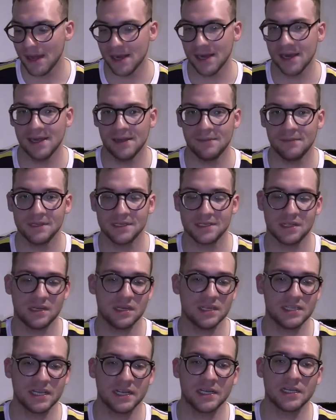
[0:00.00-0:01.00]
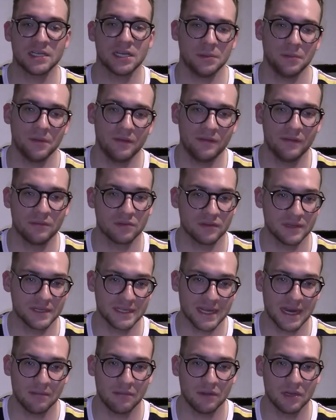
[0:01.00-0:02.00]
Um, it's only the second time I filmed on this
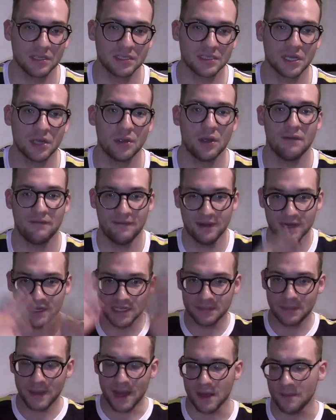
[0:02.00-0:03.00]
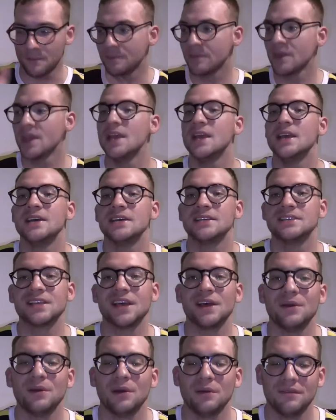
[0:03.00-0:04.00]
camera so hopefully it looks better.
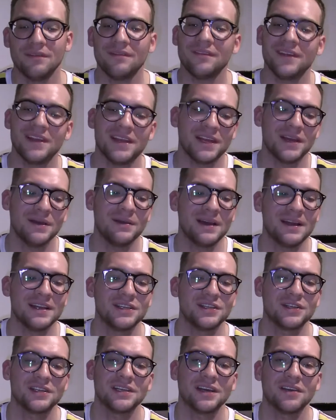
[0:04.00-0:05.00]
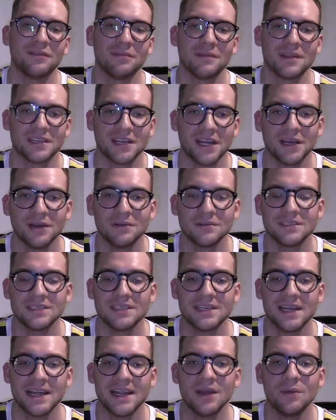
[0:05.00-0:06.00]
So on the video and as you can tell from the title
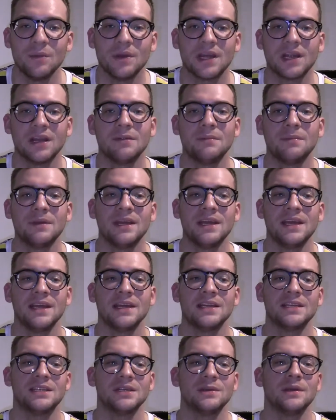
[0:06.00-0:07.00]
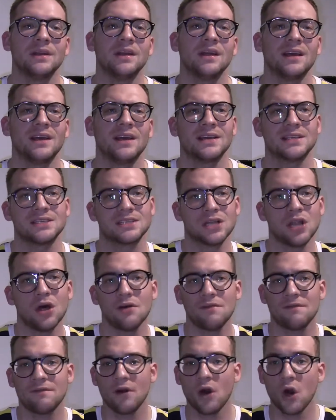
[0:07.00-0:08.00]
today we're going to be doing like a
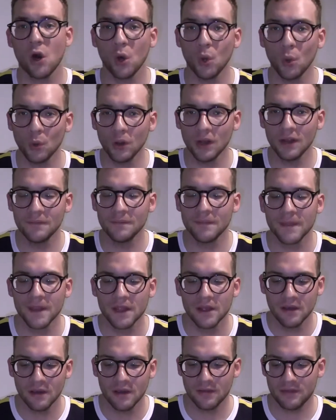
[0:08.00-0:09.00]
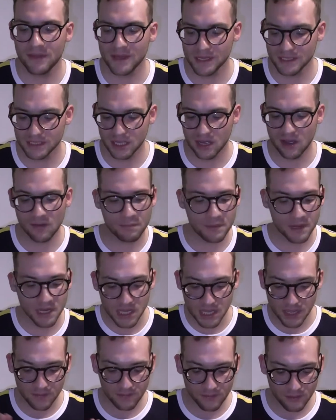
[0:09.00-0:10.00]
sloth haul of things that I've been
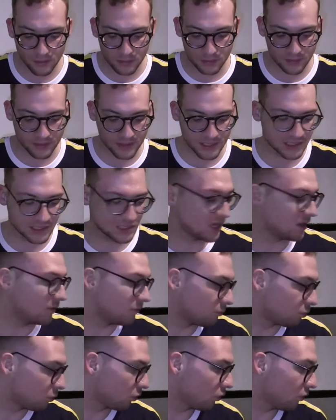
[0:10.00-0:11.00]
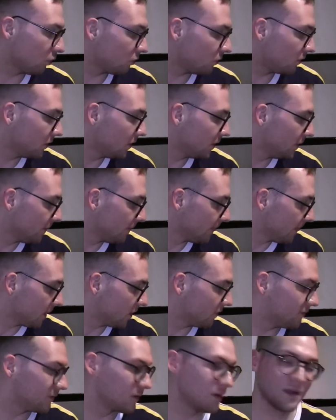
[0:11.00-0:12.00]
given, things that I've brought,
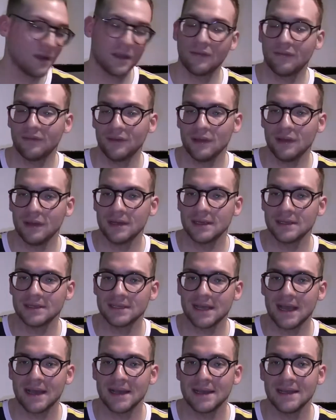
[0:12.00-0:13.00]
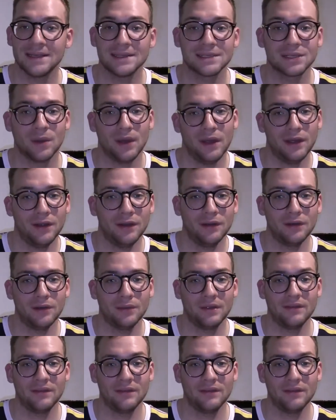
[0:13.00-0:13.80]
over the last few years and it is quite a lot.